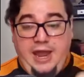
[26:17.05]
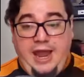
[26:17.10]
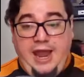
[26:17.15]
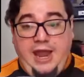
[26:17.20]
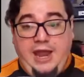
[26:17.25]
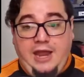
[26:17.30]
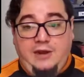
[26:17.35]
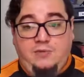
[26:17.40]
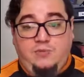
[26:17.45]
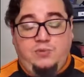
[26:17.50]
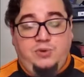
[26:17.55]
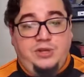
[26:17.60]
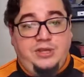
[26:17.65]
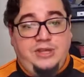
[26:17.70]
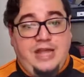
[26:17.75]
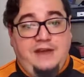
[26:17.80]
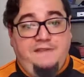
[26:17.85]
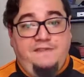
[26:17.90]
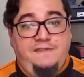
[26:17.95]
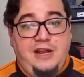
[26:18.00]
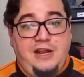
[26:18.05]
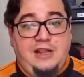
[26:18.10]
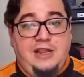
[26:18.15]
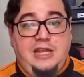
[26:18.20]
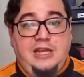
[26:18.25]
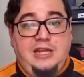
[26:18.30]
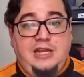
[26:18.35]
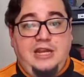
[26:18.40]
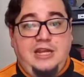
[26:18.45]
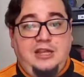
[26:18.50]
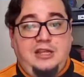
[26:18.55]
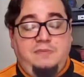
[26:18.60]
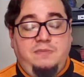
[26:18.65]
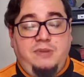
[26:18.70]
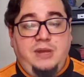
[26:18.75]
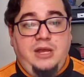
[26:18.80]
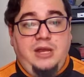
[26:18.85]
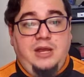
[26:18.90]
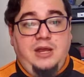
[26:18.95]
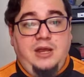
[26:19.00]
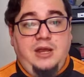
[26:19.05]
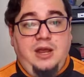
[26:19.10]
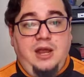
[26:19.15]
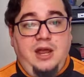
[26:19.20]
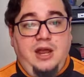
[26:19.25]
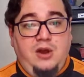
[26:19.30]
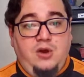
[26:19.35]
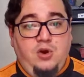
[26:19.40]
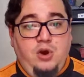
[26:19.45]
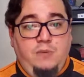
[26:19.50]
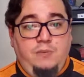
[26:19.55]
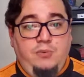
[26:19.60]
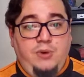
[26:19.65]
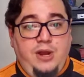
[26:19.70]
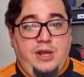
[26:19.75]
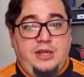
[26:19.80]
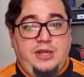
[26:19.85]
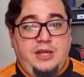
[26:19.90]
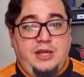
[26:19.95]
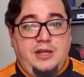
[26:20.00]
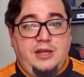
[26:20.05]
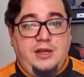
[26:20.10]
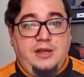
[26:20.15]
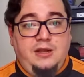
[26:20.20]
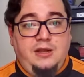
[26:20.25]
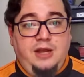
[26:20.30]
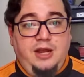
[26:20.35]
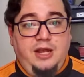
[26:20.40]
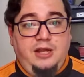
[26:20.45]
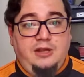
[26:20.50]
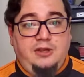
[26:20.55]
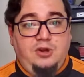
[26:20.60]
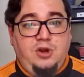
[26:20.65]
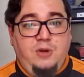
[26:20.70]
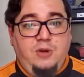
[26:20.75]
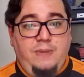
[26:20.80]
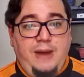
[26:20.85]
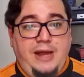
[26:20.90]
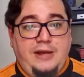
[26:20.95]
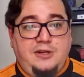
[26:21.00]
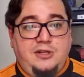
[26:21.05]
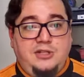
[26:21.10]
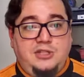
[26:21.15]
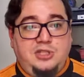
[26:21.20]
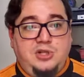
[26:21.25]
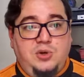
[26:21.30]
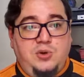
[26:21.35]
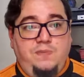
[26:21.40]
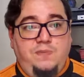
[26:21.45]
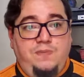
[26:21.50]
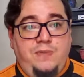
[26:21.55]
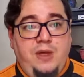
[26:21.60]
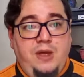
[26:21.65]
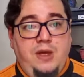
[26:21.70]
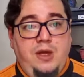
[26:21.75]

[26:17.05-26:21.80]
and would definitely need to be incorporated into Commander. So